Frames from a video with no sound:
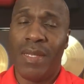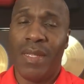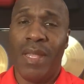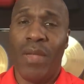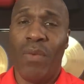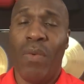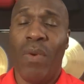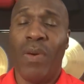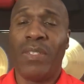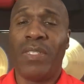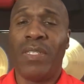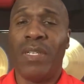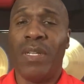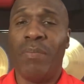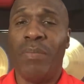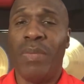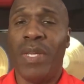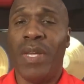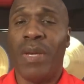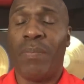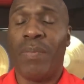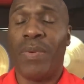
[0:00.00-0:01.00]
They want you to
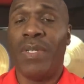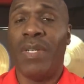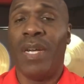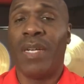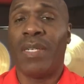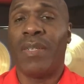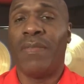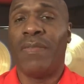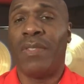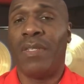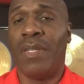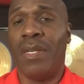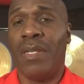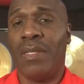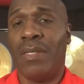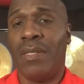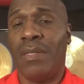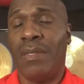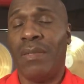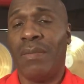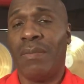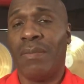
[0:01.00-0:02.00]
be a productive
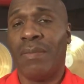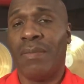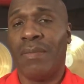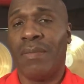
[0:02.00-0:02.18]
citizen.